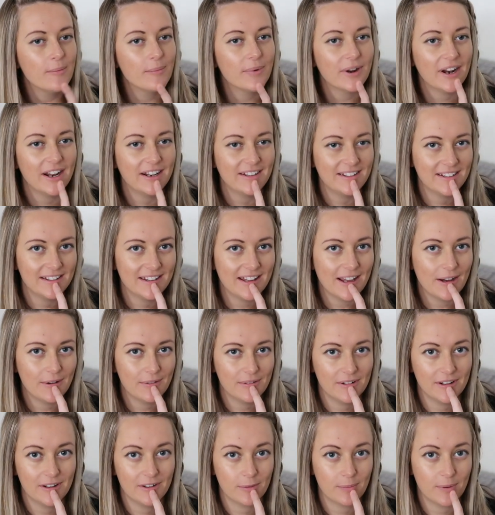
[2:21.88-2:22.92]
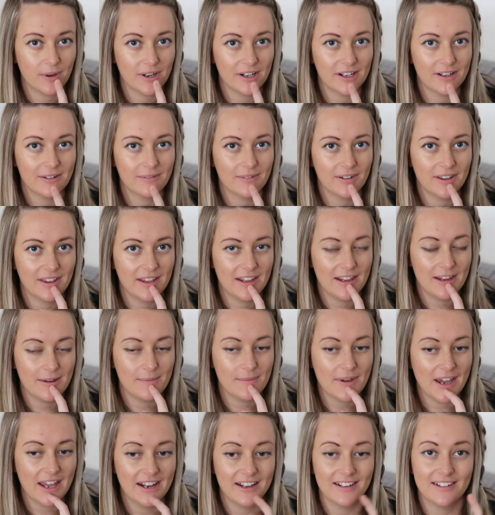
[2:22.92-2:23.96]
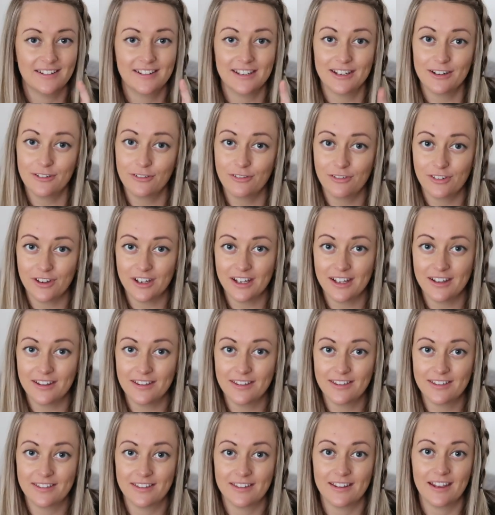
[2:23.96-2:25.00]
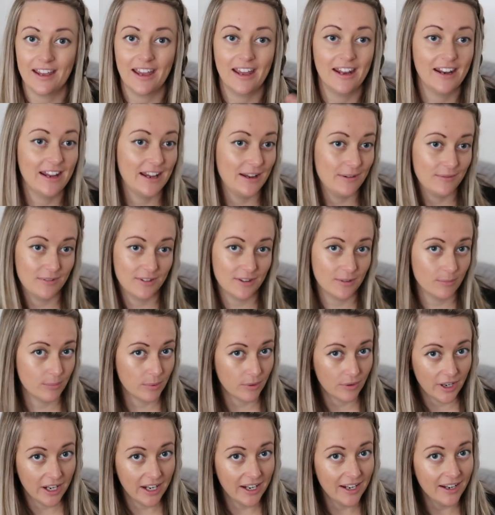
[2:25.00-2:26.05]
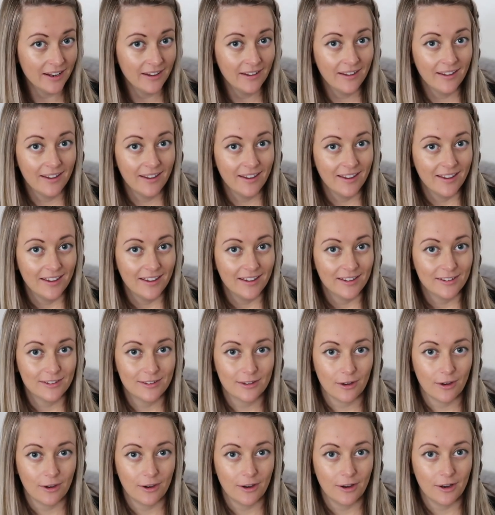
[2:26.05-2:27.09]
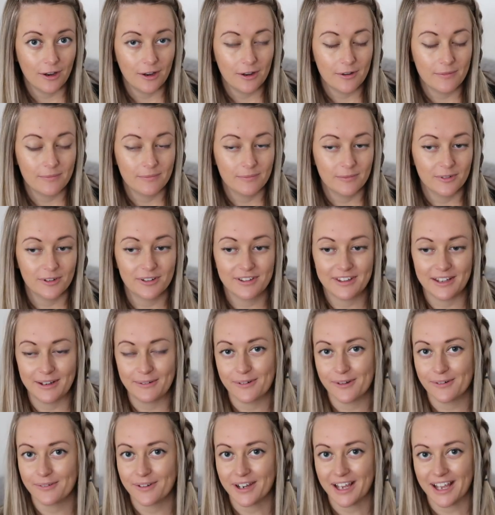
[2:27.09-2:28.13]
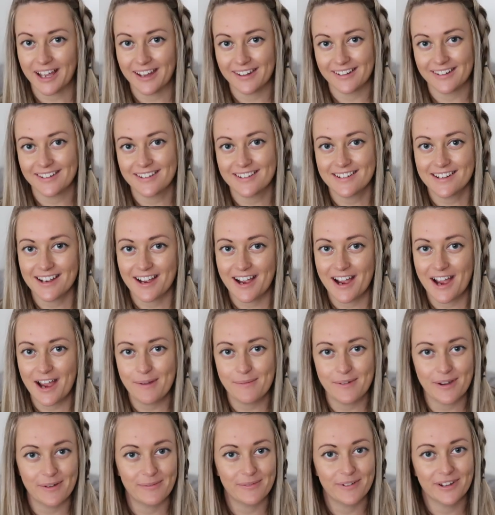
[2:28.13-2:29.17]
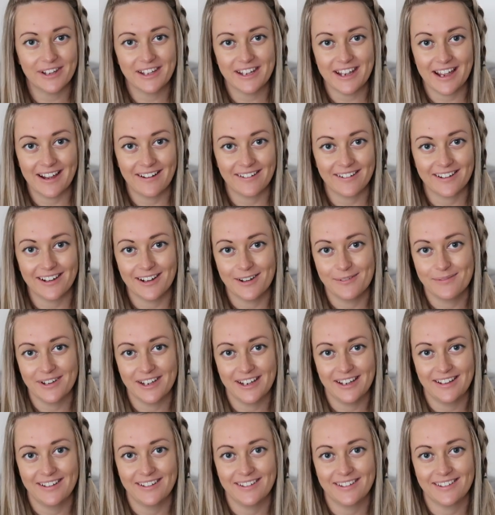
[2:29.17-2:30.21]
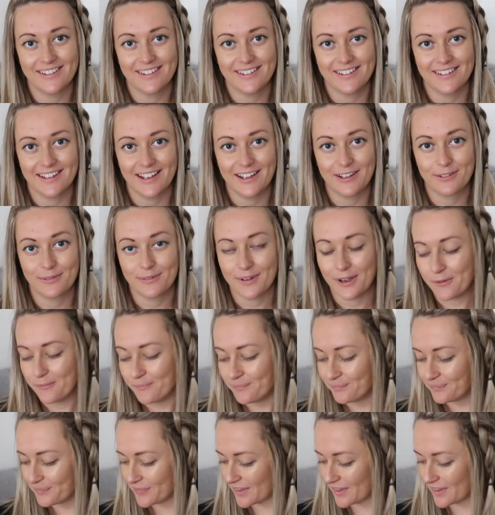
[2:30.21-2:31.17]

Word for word: But I did that when I was pregnant with him and it did fizz and he was a boy. So we'll see what we get this time and what the outcome is as well.